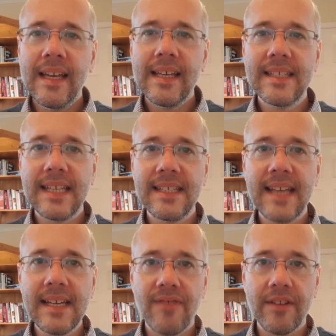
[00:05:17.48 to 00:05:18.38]
You see,
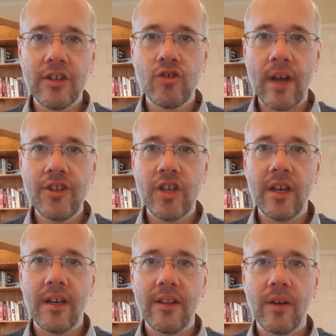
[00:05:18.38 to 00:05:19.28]
today to find the
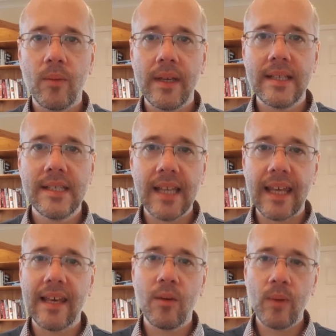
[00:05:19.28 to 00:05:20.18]
treasure that we
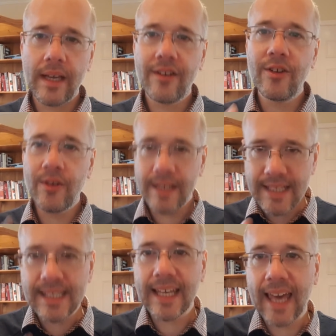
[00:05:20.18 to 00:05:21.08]
seek, we do need
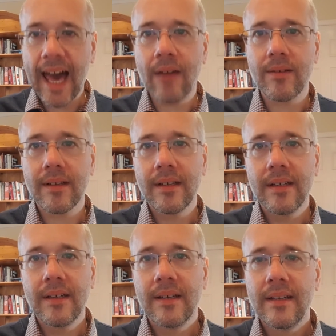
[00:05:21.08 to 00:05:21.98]
to seek it out.
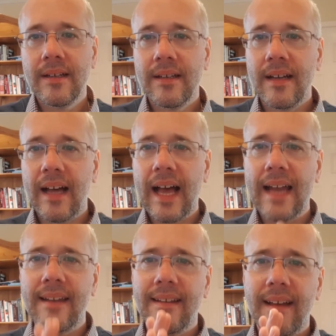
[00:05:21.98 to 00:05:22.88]

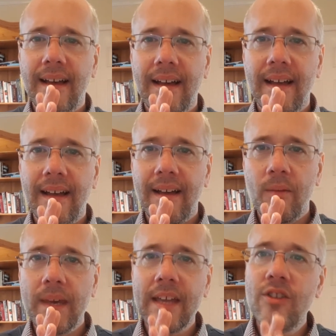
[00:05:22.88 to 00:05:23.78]
And
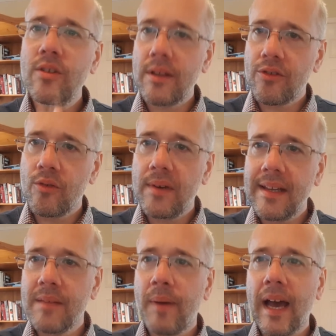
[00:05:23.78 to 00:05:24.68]
we can do that through
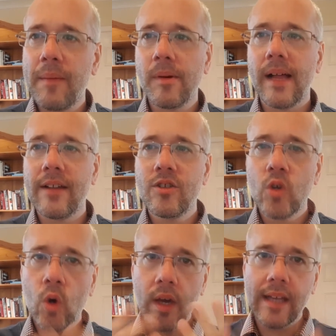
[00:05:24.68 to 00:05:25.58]
reading the Bible and
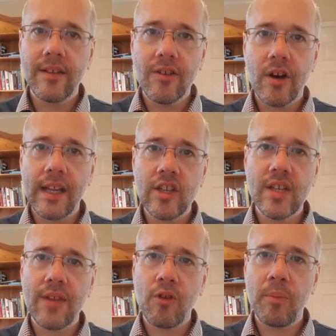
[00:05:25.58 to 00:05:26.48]
talking to God each
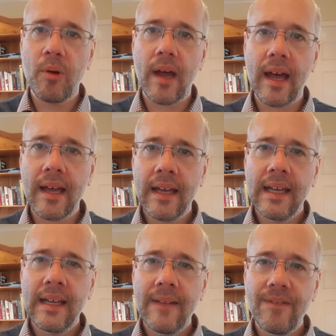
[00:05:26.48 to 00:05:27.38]
day through prayer.
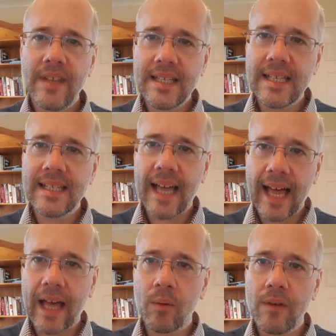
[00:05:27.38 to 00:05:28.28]
This is
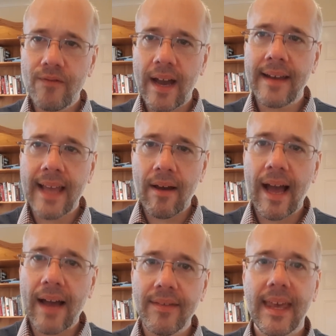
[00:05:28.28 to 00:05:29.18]
how we find out
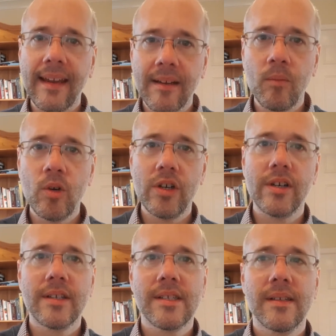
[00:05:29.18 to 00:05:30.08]
how the kingdom
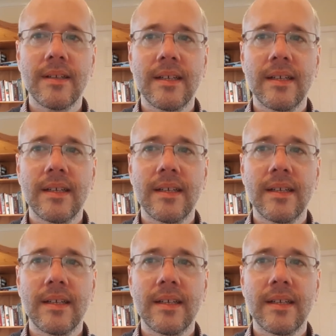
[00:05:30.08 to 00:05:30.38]
works.